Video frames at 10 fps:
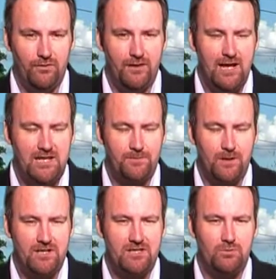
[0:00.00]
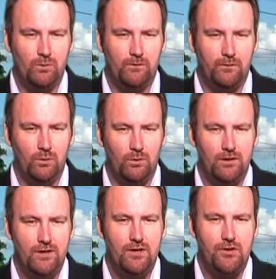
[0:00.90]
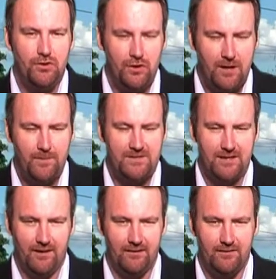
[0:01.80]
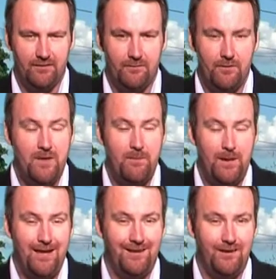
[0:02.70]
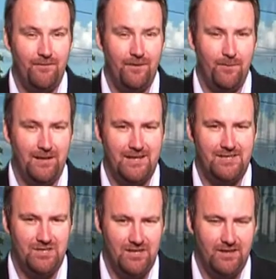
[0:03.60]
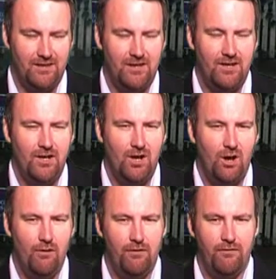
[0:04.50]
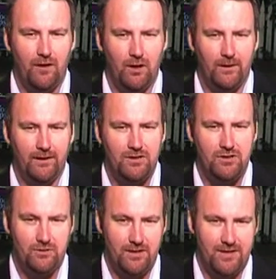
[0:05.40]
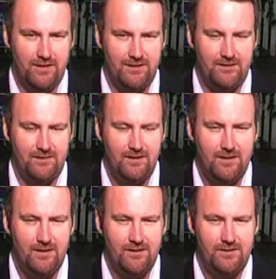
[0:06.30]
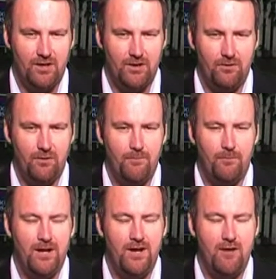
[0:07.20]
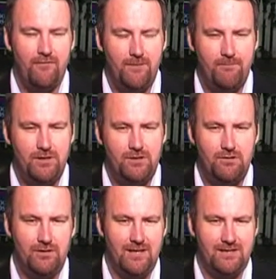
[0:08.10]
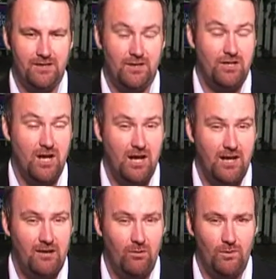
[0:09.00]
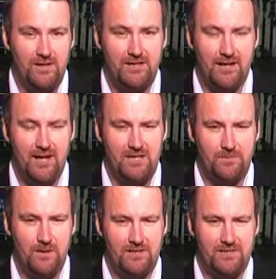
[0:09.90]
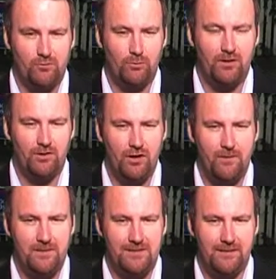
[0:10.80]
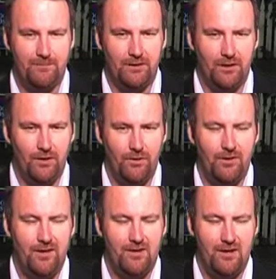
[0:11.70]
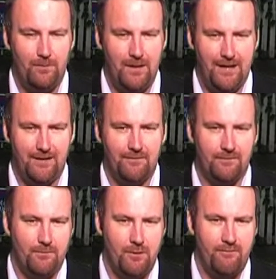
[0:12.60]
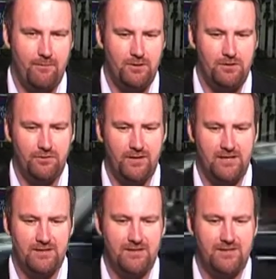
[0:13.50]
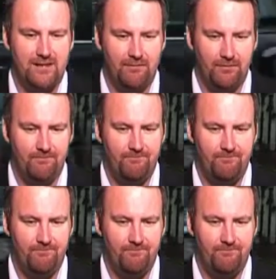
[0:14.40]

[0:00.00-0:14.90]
that house prices will fall 30% from their peak in November last year over the following 2 years. So by November 2009, we're saying house prices will be 30% below their peak from November 2007.